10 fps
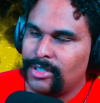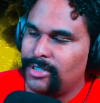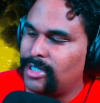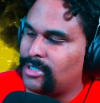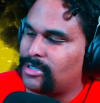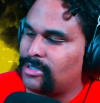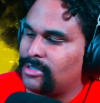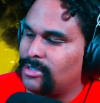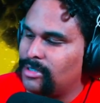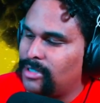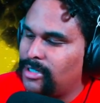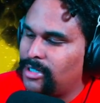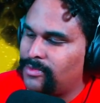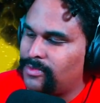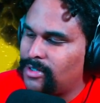Yes, they
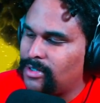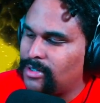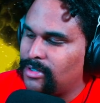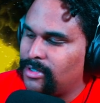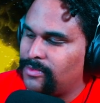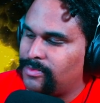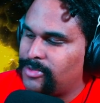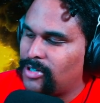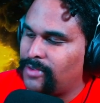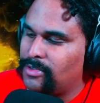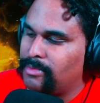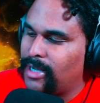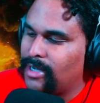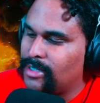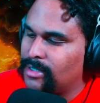have. Uh, they've traveled
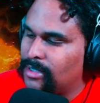back.